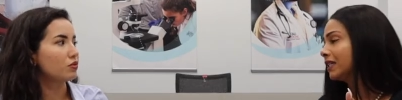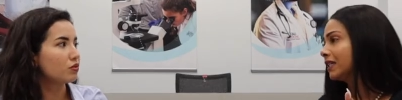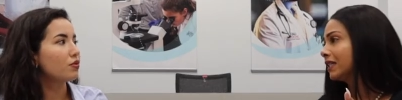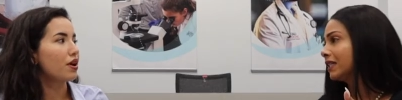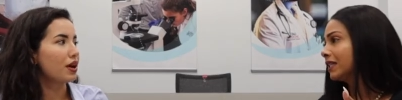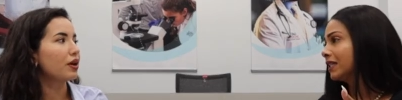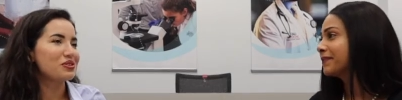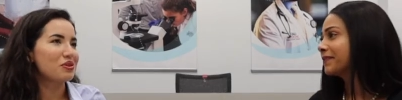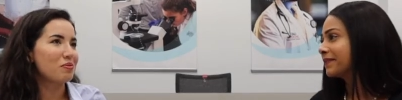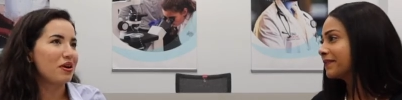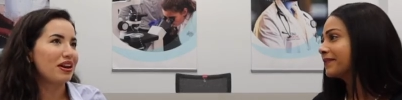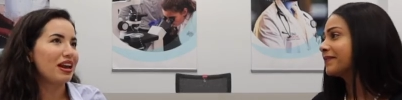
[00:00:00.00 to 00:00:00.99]
Speaker 1: Right.
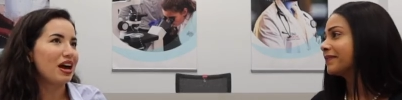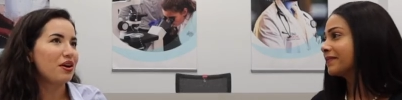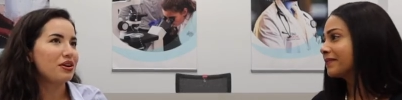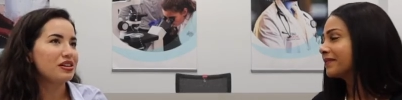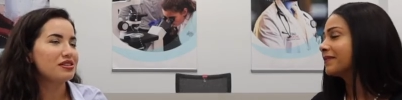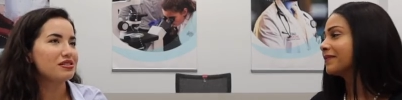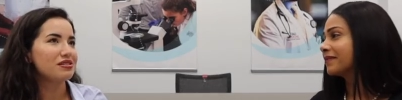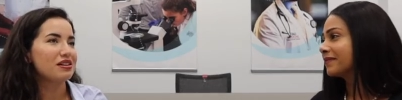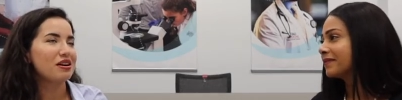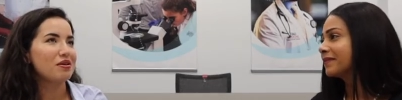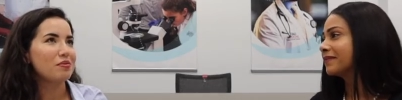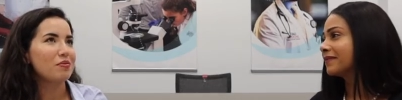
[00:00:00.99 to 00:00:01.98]
And how is
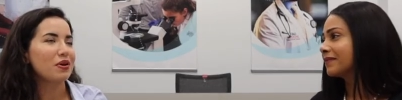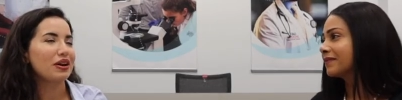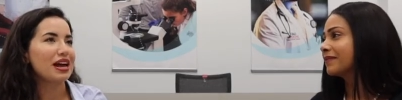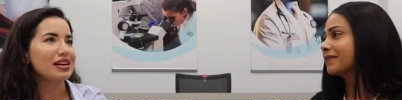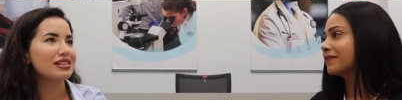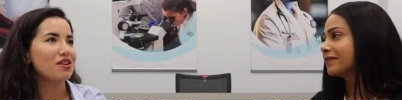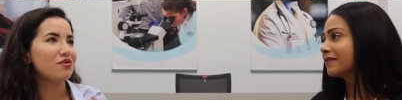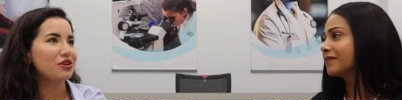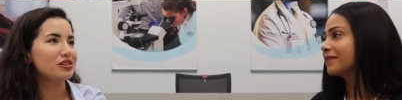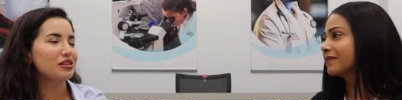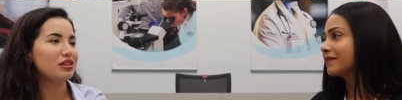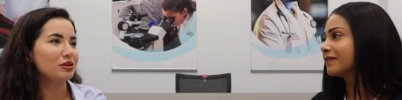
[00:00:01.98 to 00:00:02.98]
the class
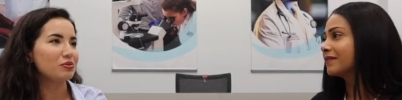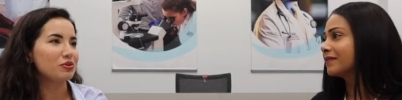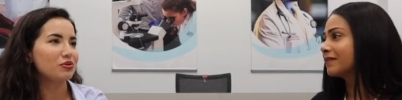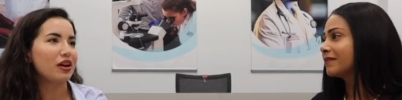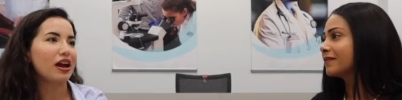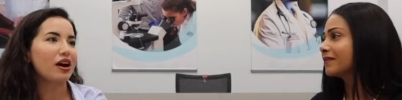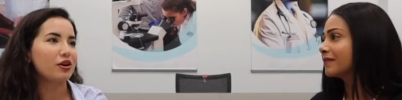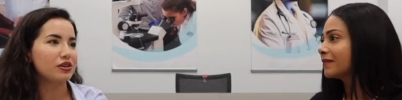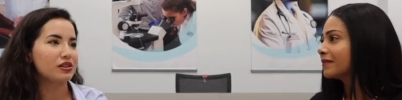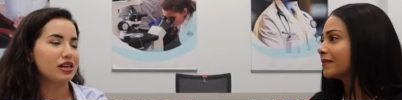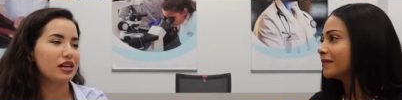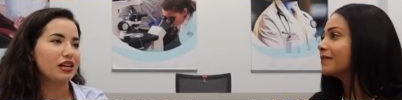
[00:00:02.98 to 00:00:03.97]
diverse in terms of like
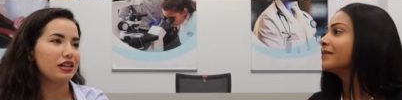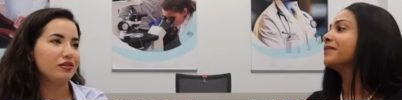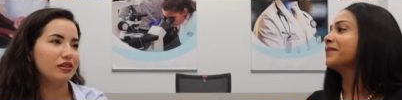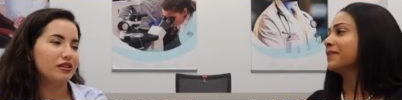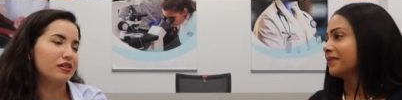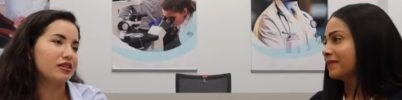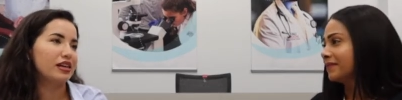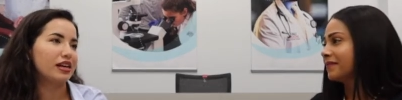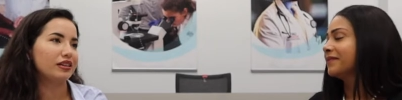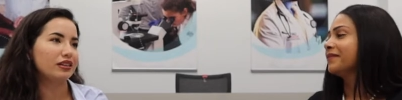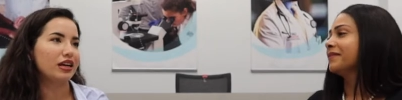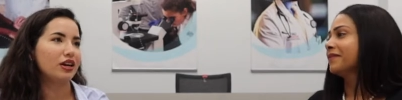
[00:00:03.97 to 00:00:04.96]
out-of-state,
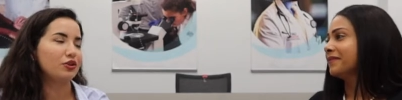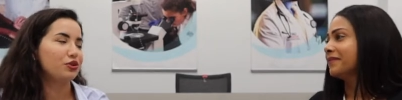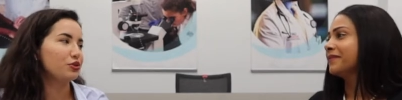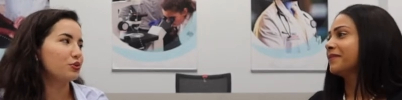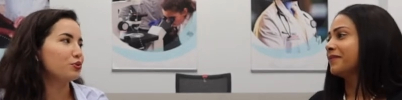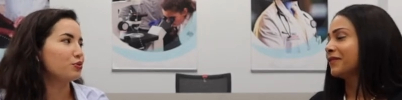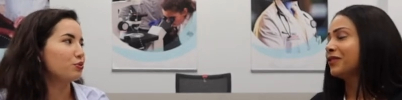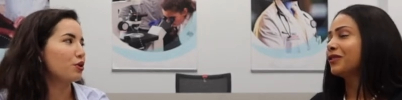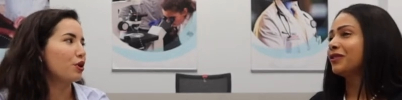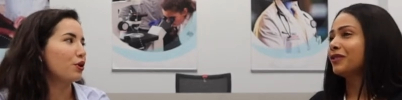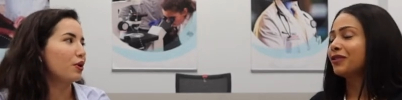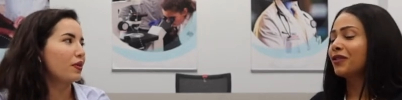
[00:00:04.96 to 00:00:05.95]
in-state? How do you
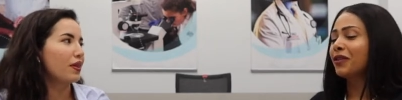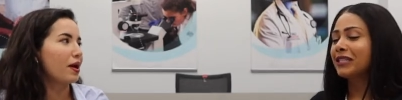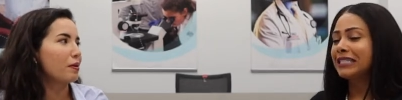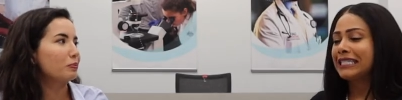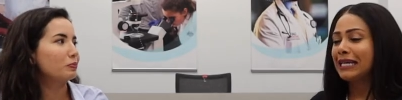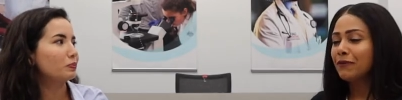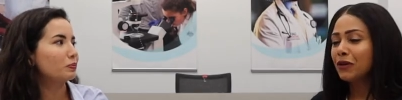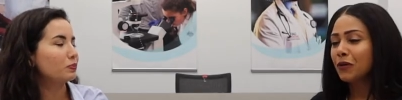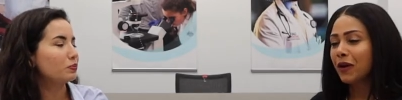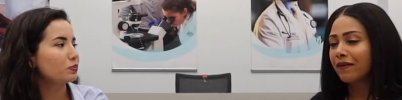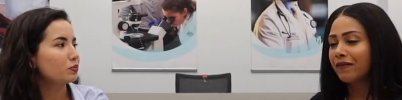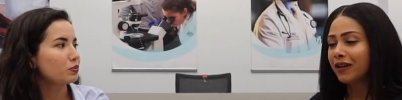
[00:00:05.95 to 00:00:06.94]
Speaker 2: work on that? So the
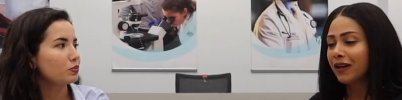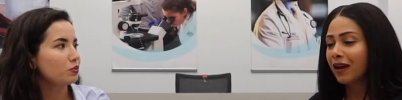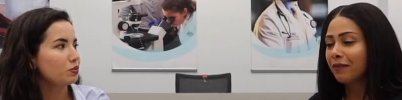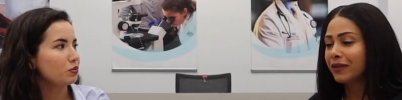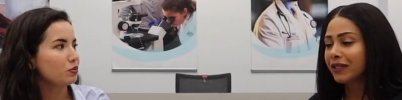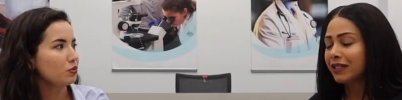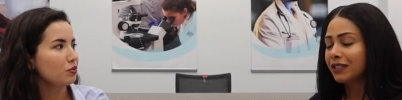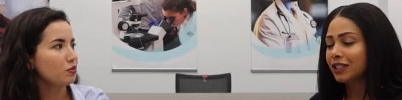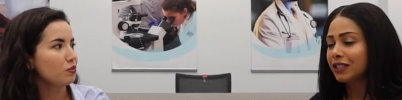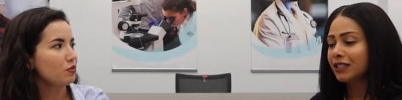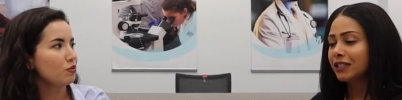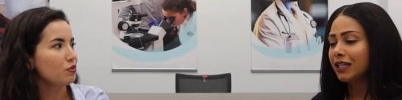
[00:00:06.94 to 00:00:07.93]
demographic
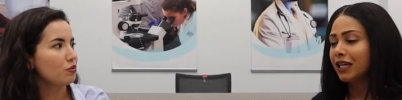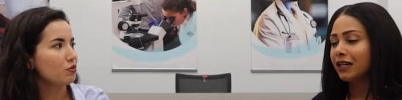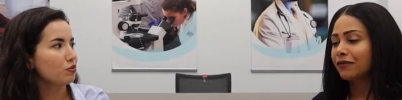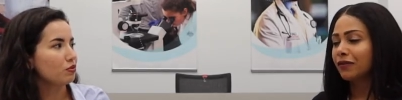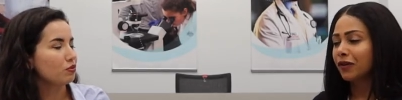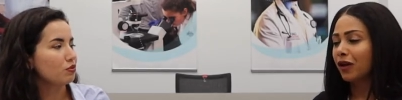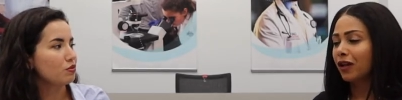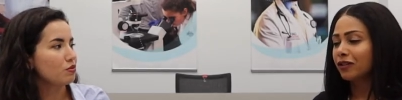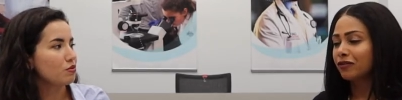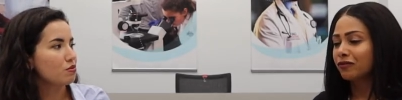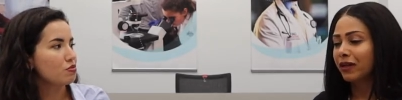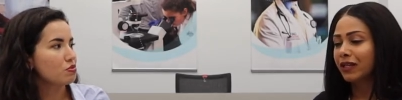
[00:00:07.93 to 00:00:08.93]
combination for the
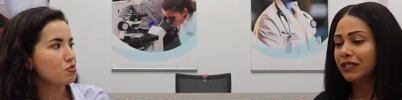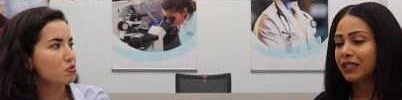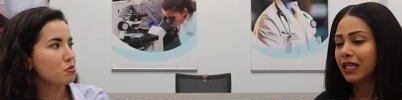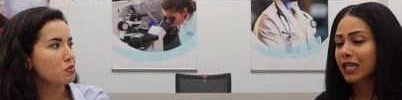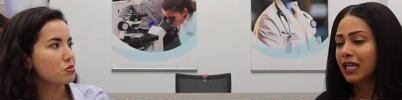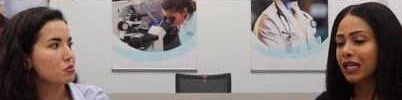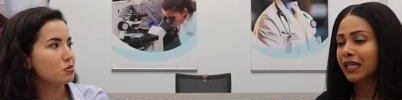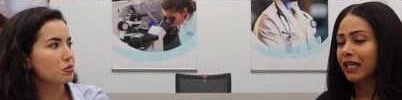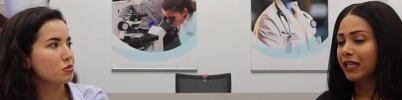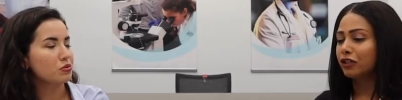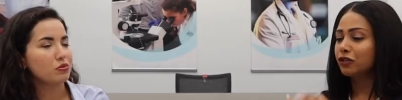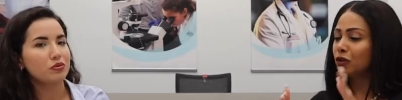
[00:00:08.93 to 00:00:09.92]
College of Medicine,
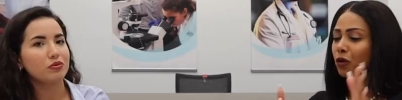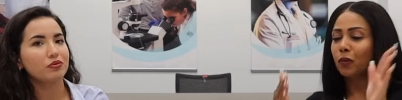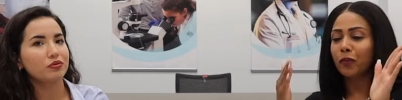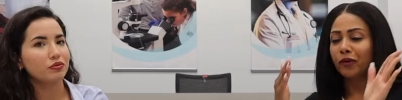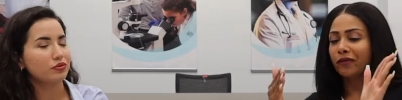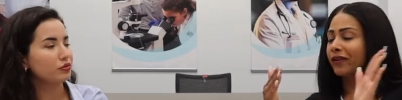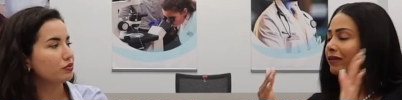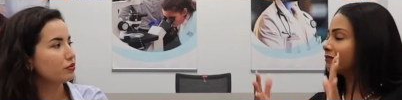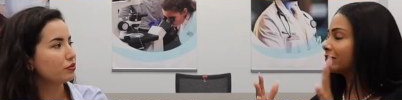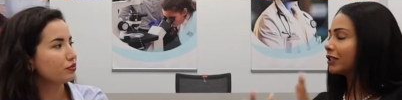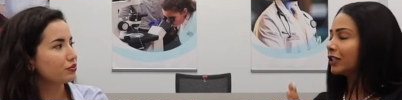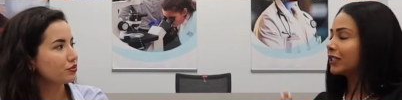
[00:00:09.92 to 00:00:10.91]
again, there's no perfect
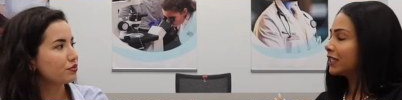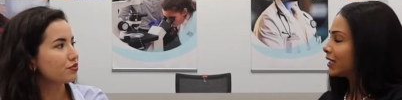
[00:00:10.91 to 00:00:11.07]
cookie